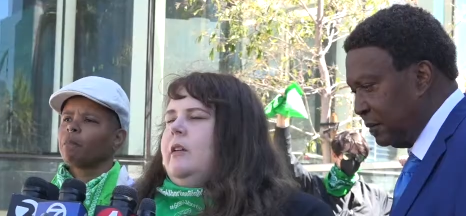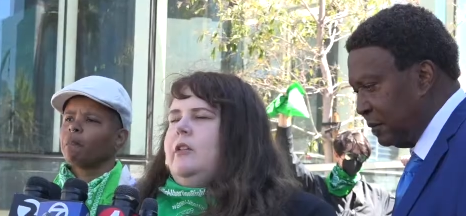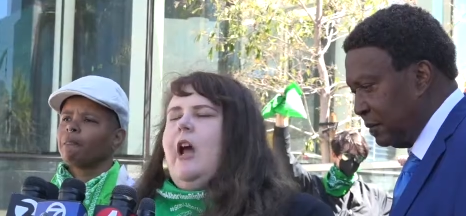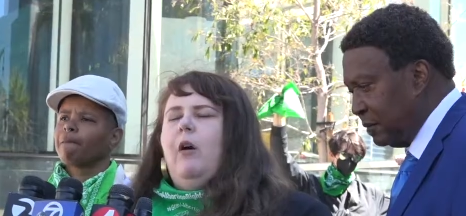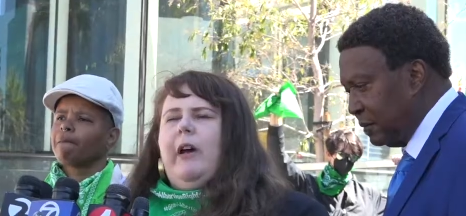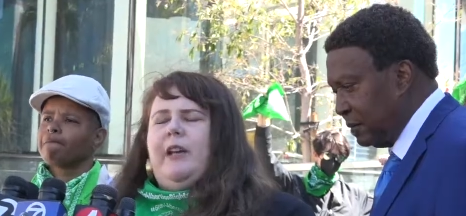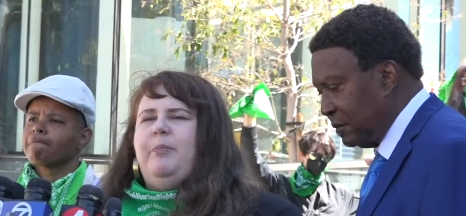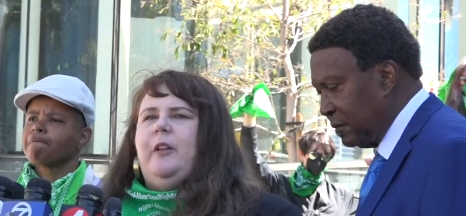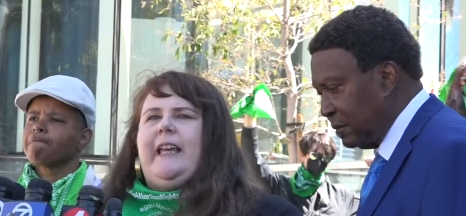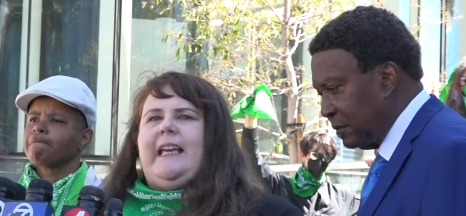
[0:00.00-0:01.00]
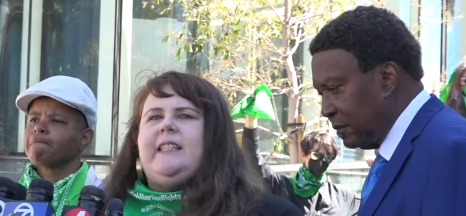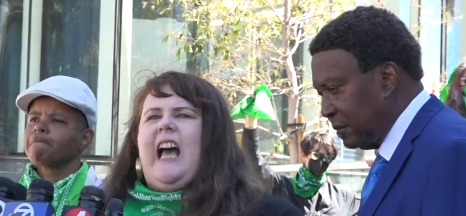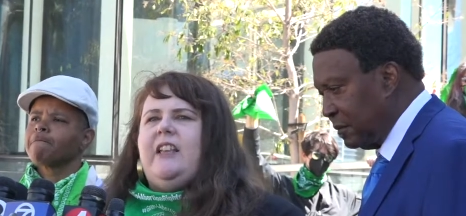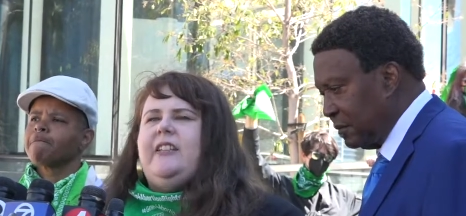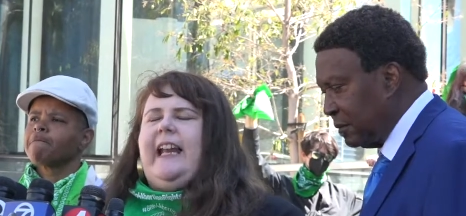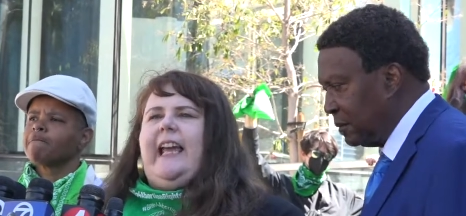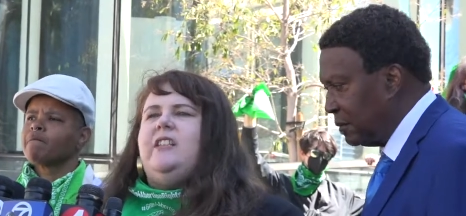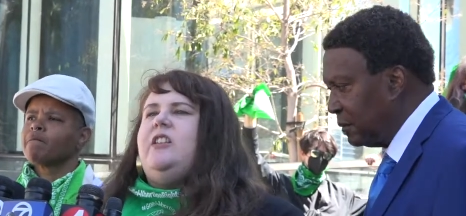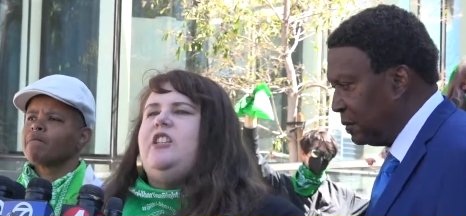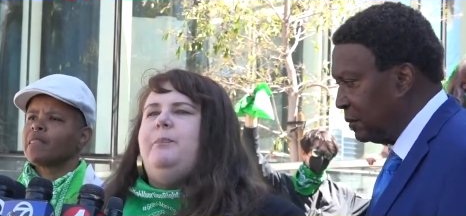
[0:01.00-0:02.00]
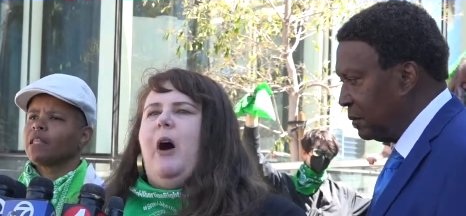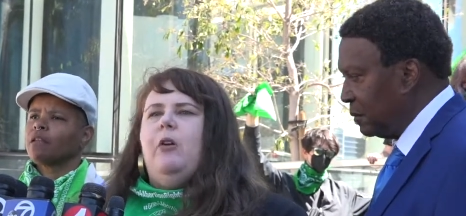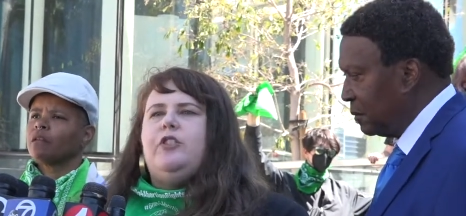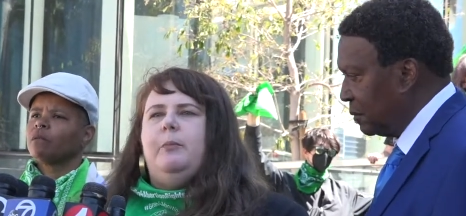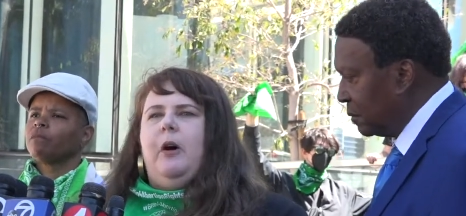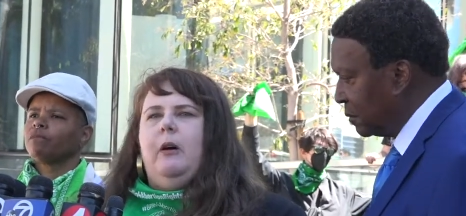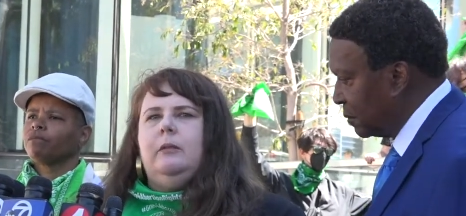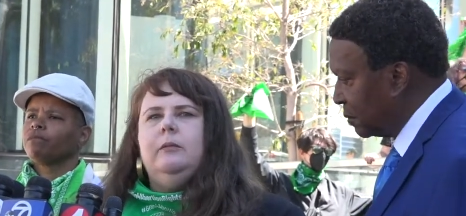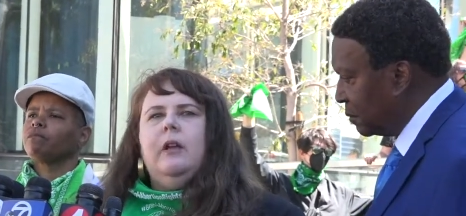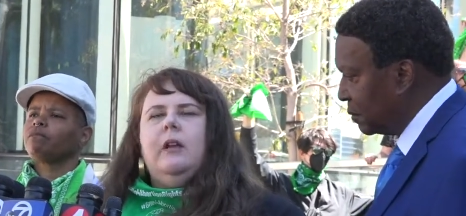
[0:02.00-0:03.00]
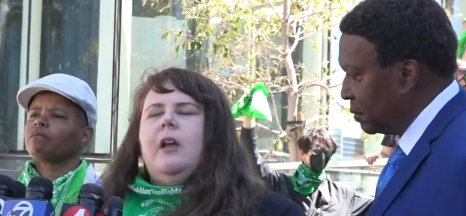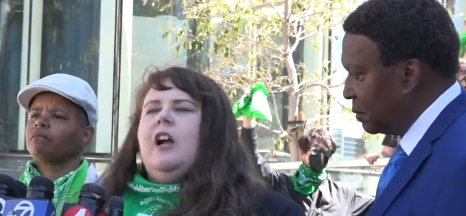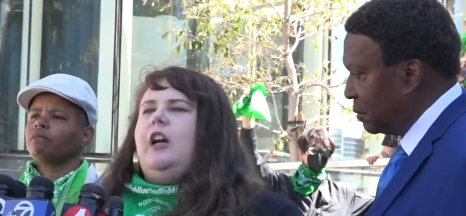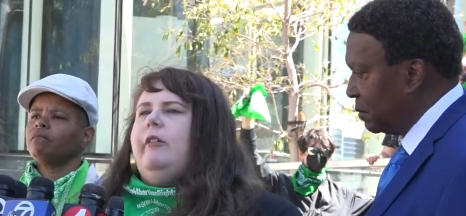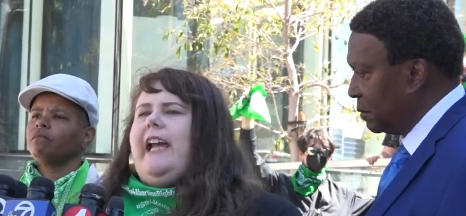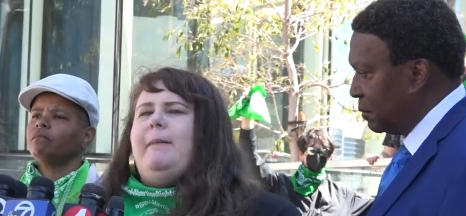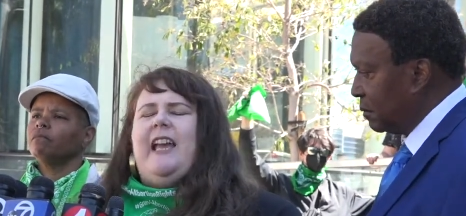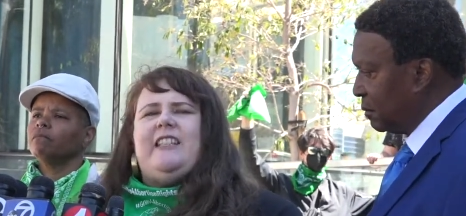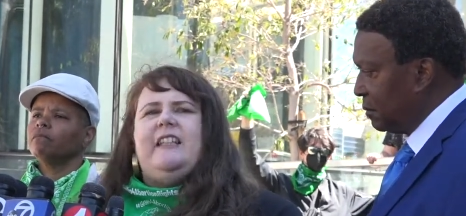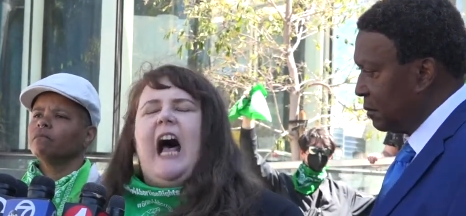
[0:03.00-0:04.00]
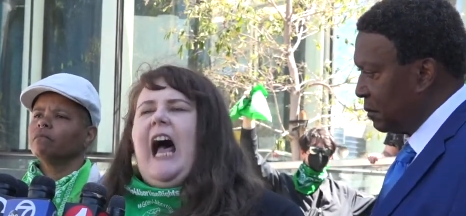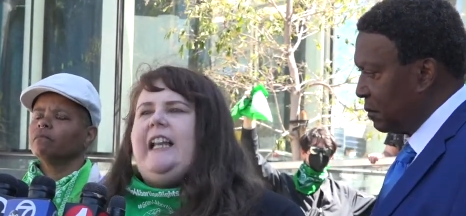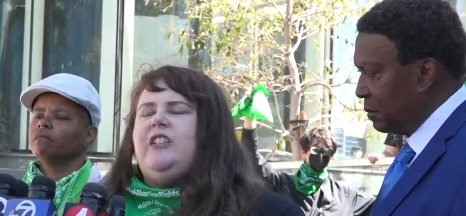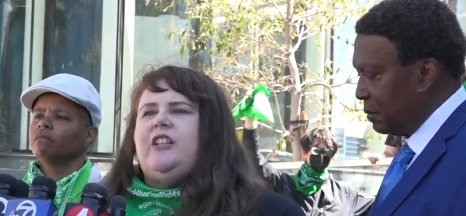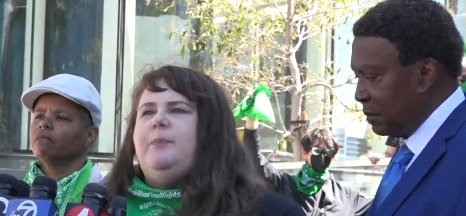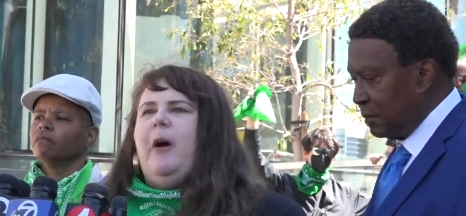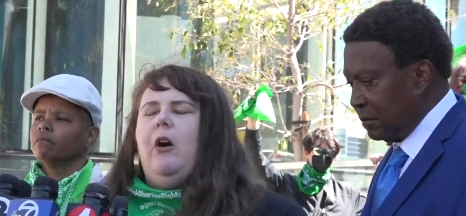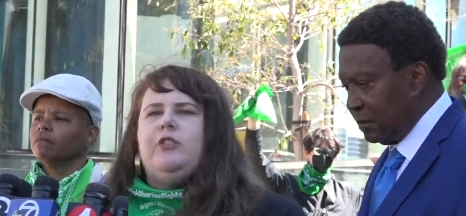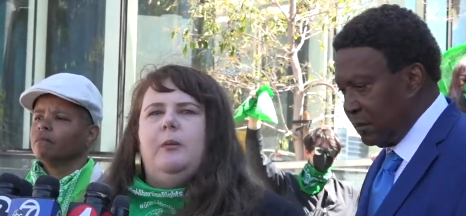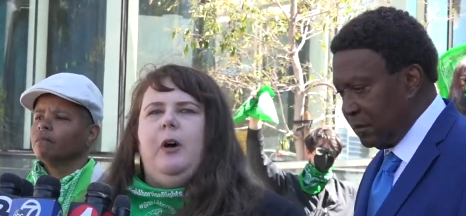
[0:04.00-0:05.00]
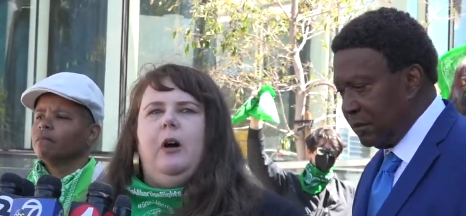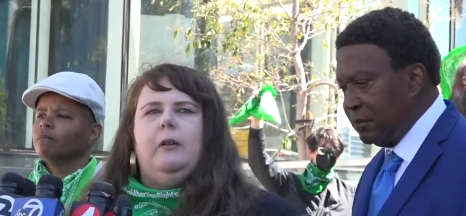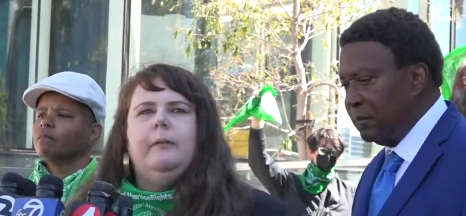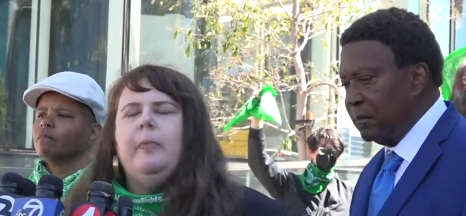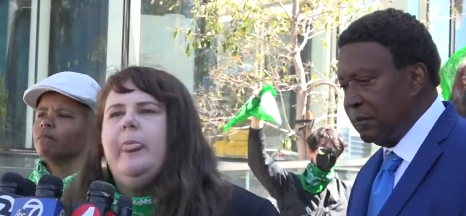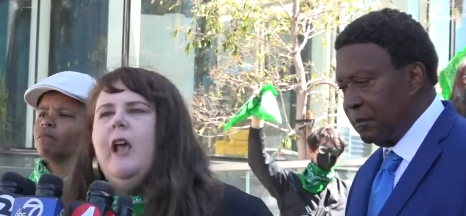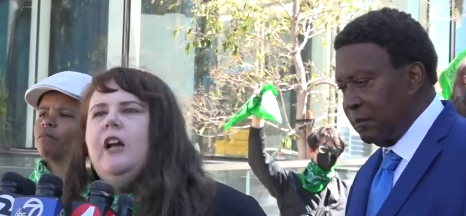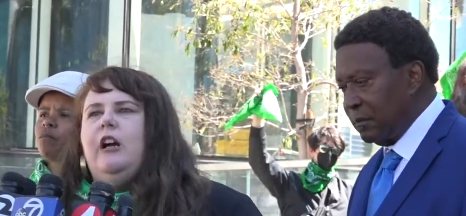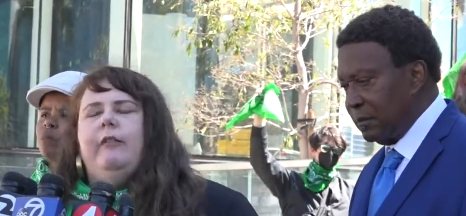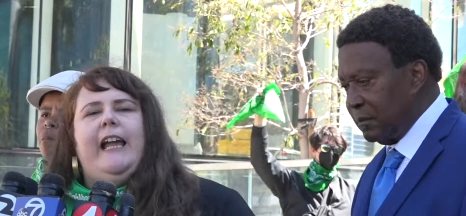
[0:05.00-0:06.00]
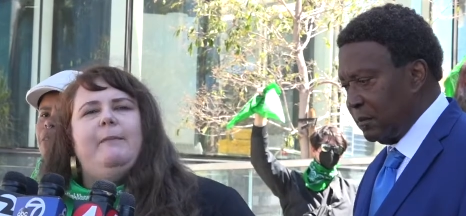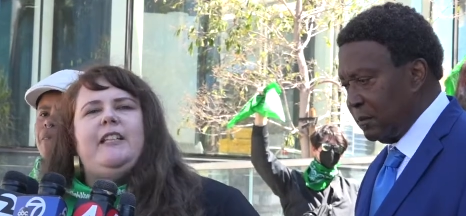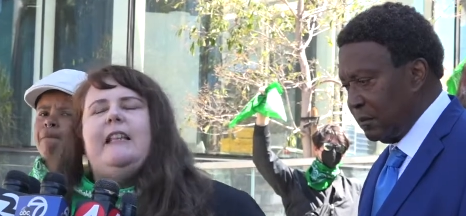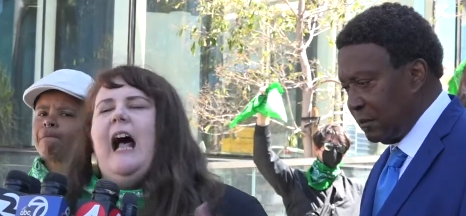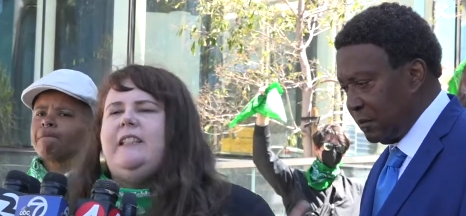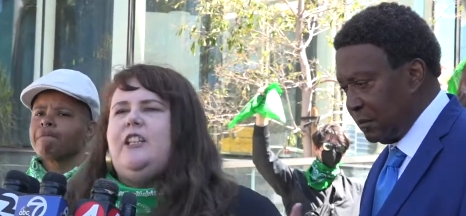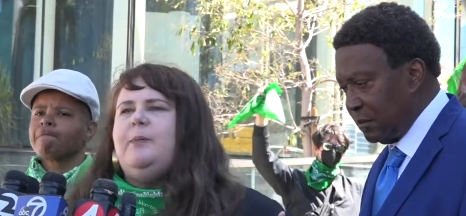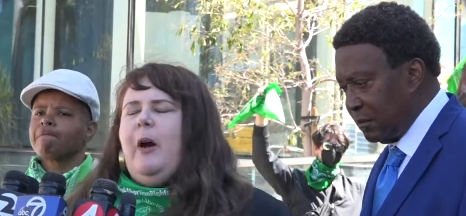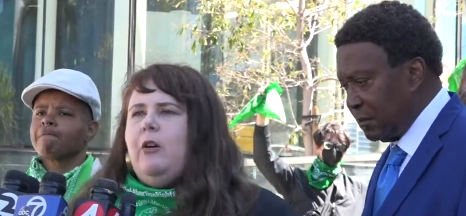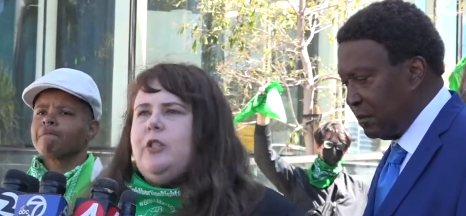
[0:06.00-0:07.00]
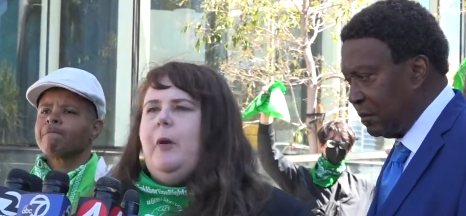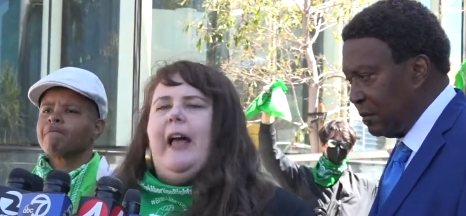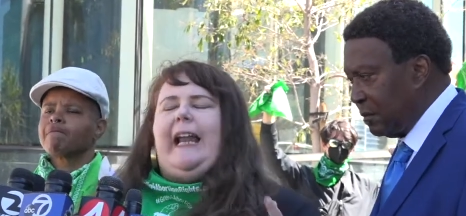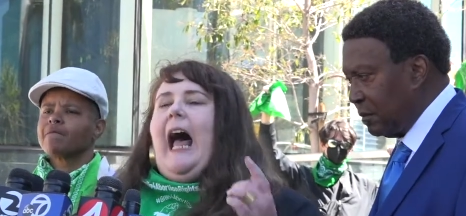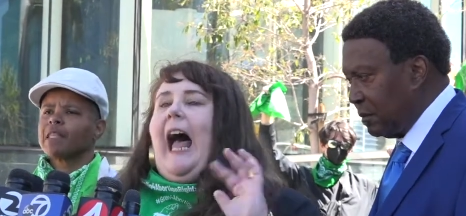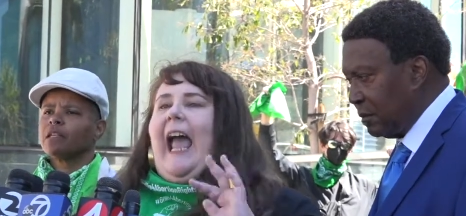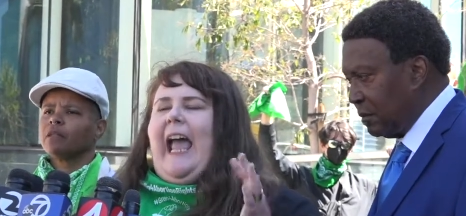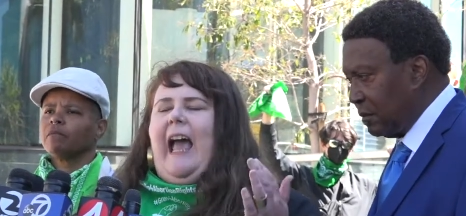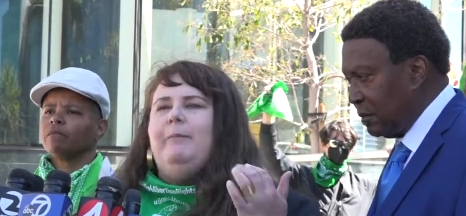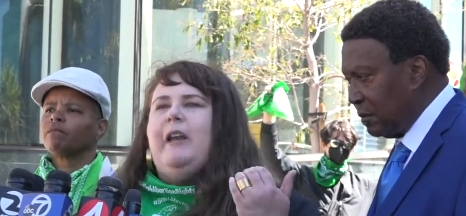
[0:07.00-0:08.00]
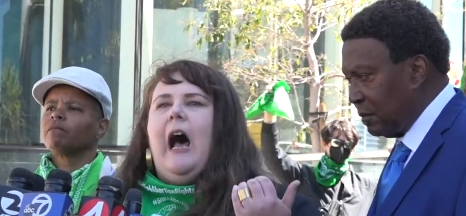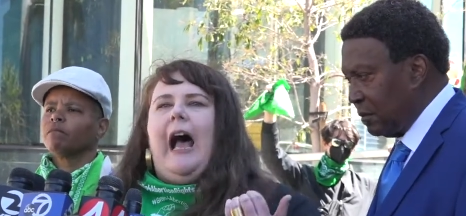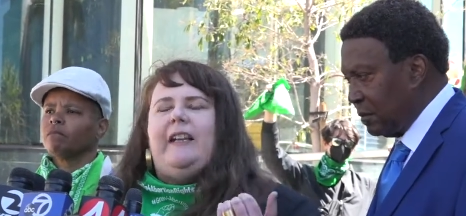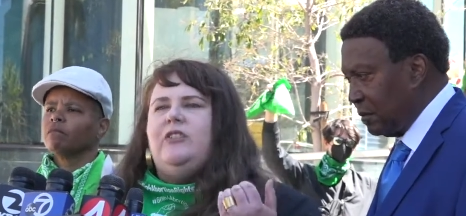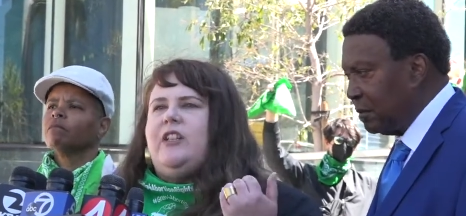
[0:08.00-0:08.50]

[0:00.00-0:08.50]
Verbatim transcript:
Speaker 1: No one in police custody is disposable. Kareem is not disposable. Kareem is not disposable, and I am not